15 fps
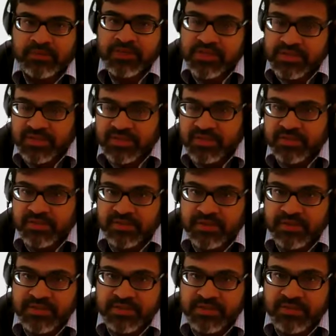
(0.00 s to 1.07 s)

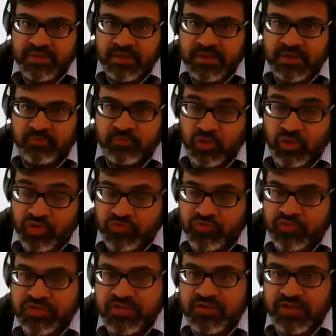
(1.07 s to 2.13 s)
this
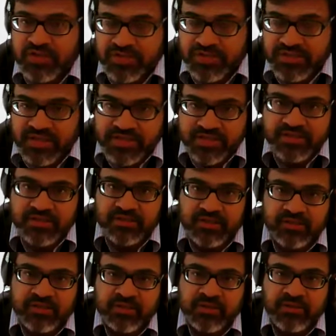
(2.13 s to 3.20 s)
approach was criticized.
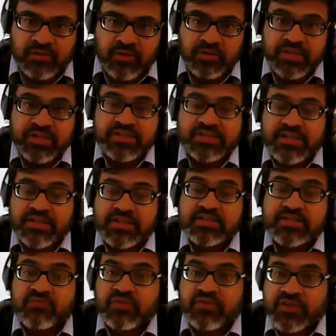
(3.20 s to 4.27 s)
These
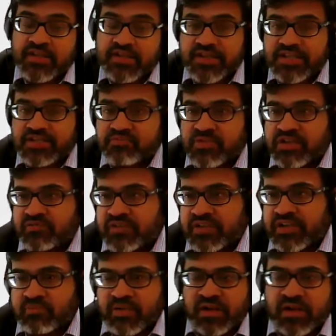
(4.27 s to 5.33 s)
studies were criticized by
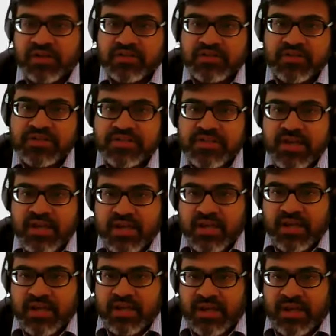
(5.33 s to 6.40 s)
developing countries,
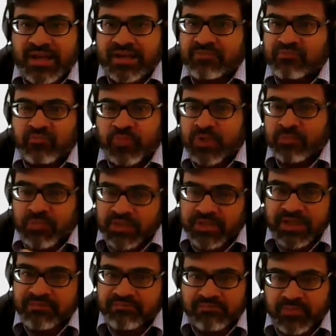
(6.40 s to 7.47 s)

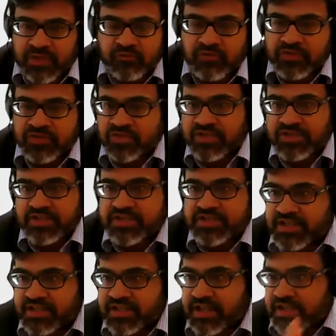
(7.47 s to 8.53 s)
but then it was just a
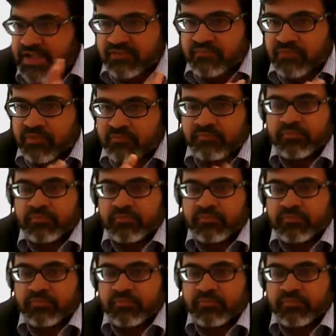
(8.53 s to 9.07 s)
study, and